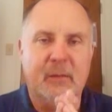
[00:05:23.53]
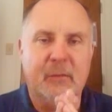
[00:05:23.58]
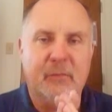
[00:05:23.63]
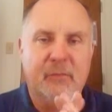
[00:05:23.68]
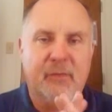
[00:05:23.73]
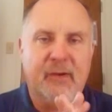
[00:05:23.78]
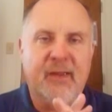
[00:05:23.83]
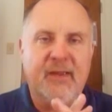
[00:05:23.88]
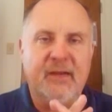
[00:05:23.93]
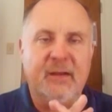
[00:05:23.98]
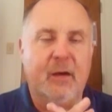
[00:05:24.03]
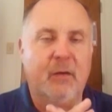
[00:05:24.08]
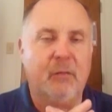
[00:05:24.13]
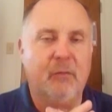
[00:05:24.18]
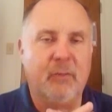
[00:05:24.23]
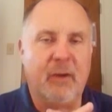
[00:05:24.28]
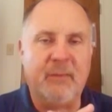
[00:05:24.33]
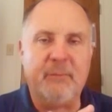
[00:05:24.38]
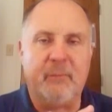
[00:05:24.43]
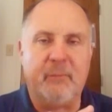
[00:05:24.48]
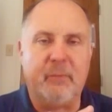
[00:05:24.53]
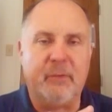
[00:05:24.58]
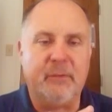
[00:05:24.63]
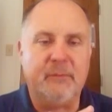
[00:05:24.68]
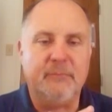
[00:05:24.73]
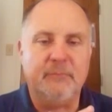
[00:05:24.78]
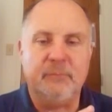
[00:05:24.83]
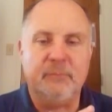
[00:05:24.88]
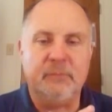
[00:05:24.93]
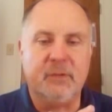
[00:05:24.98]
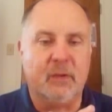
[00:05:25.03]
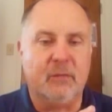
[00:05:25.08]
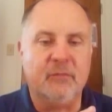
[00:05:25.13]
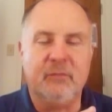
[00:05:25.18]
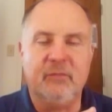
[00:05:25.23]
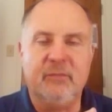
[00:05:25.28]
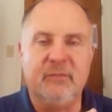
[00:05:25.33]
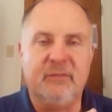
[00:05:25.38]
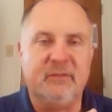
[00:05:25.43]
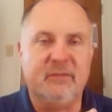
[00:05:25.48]
grade, a whole grade point. Don't
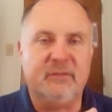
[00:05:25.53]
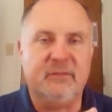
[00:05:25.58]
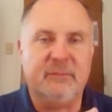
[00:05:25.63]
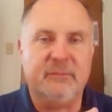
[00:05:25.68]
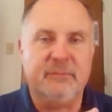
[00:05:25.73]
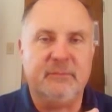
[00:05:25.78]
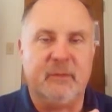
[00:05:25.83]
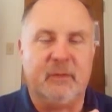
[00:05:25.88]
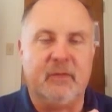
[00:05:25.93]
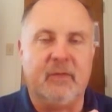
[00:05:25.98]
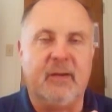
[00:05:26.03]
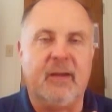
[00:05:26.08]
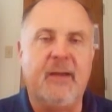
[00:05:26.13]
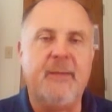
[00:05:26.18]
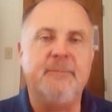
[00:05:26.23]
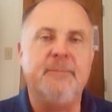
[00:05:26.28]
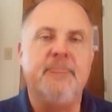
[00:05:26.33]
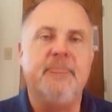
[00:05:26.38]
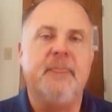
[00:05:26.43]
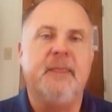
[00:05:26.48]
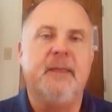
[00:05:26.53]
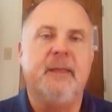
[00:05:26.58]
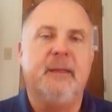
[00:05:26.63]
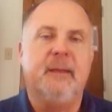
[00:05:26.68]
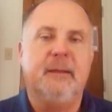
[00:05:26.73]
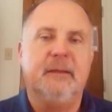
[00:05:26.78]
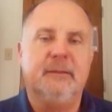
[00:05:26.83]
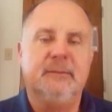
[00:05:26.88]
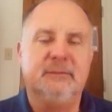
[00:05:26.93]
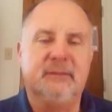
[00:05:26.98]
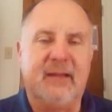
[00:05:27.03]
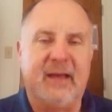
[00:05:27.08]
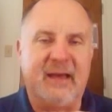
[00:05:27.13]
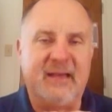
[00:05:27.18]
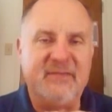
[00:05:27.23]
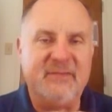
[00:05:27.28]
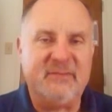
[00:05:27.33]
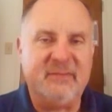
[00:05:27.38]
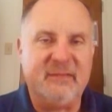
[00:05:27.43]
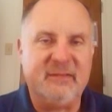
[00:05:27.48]
do this. All right?
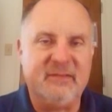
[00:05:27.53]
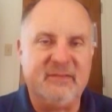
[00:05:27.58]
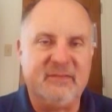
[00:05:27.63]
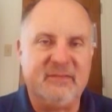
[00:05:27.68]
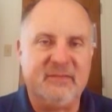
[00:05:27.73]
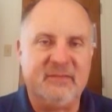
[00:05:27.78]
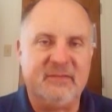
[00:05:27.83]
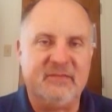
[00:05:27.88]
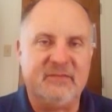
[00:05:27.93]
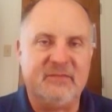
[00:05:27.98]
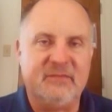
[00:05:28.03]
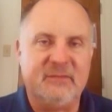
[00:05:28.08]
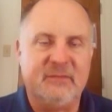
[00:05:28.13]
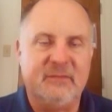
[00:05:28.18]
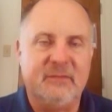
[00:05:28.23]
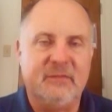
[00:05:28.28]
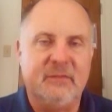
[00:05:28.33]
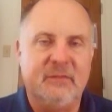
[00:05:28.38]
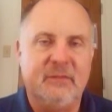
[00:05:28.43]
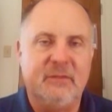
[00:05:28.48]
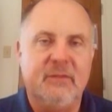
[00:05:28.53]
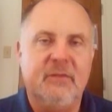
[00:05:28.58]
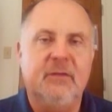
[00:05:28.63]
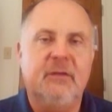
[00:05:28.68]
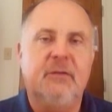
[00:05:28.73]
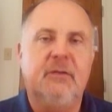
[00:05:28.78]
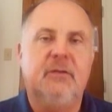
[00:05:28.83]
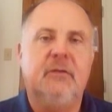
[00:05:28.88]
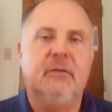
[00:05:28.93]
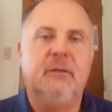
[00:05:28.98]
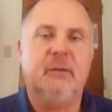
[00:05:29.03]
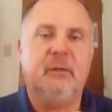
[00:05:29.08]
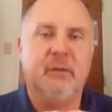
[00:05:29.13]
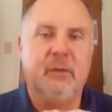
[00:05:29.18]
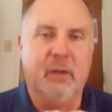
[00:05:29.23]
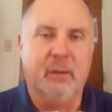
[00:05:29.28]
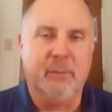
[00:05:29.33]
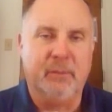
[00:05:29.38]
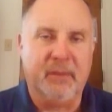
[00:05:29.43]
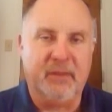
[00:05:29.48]
Last thing is this.
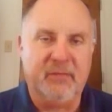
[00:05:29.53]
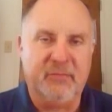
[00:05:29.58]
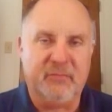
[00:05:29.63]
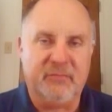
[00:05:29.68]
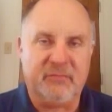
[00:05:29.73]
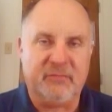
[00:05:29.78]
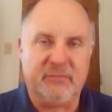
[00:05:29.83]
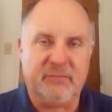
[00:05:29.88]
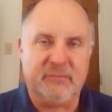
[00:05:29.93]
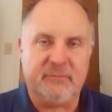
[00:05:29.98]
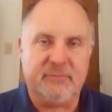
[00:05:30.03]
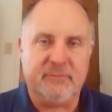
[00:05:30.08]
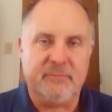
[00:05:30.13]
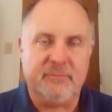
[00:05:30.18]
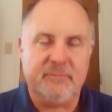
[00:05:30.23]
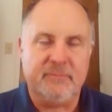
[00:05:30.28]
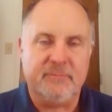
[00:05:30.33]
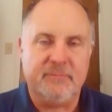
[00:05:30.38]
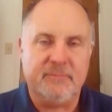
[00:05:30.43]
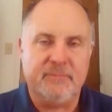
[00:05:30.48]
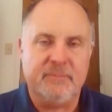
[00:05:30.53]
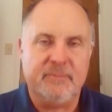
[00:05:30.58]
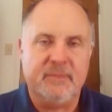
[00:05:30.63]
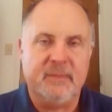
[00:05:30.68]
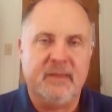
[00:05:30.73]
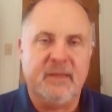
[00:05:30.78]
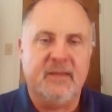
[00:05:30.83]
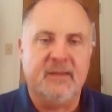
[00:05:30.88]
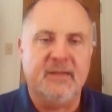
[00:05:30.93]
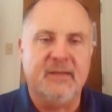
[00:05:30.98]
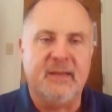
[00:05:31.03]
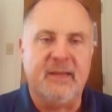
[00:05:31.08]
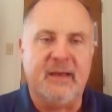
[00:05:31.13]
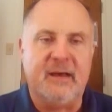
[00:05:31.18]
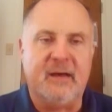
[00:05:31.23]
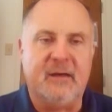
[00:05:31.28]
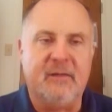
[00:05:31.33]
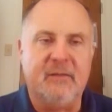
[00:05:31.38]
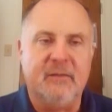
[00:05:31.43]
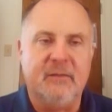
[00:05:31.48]
No plagiarism.
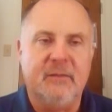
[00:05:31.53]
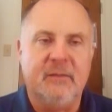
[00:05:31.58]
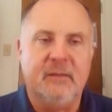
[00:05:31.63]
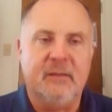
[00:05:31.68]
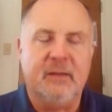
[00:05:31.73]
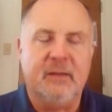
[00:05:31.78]
Now,